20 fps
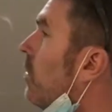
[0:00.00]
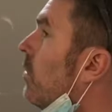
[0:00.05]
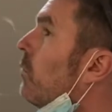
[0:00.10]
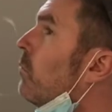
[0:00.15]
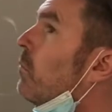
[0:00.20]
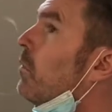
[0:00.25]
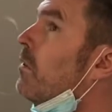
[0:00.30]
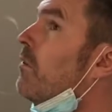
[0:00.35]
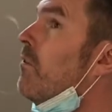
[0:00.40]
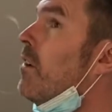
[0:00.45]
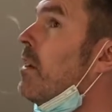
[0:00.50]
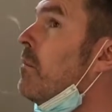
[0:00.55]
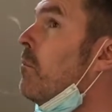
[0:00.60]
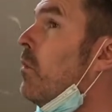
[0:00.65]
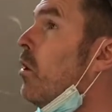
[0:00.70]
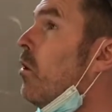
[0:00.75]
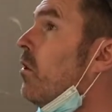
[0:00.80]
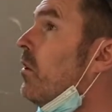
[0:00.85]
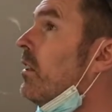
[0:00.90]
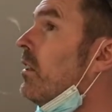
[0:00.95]
we've
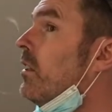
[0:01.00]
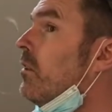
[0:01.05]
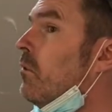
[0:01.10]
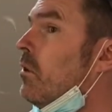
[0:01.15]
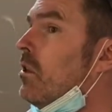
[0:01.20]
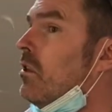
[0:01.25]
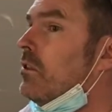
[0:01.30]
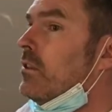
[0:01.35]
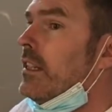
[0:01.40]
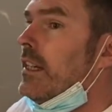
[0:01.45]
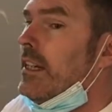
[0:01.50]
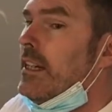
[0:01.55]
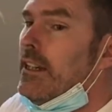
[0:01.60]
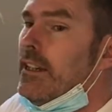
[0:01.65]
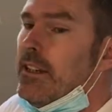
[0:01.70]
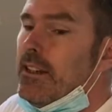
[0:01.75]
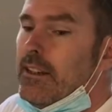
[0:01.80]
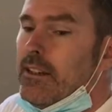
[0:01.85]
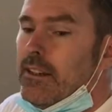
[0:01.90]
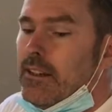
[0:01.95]
reboarded the walls here.
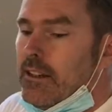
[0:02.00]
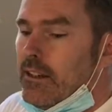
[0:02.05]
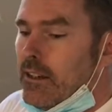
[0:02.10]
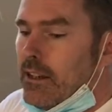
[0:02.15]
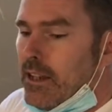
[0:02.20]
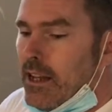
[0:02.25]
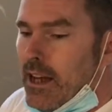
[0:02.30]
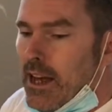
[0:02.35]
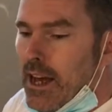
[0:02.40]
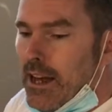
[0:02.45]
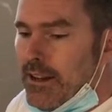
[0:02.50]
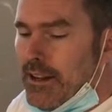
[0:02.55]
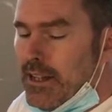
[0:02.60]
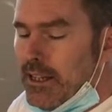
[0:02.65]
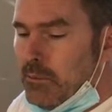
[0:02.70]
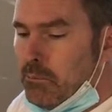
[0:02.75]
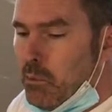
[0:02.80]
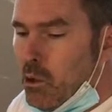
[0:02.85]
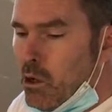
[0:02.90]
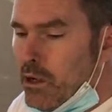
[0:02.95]
At this
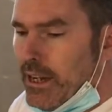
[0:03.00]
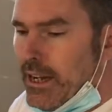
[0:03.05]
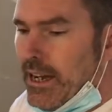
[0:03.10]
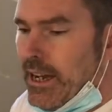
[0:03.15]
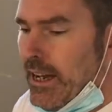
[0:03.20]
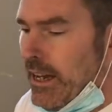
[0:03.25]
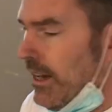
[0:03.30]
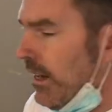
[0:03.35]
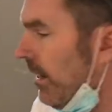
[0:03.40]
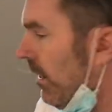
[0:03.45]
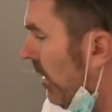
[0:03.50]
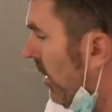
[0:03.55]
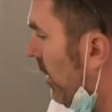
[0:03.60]
point here,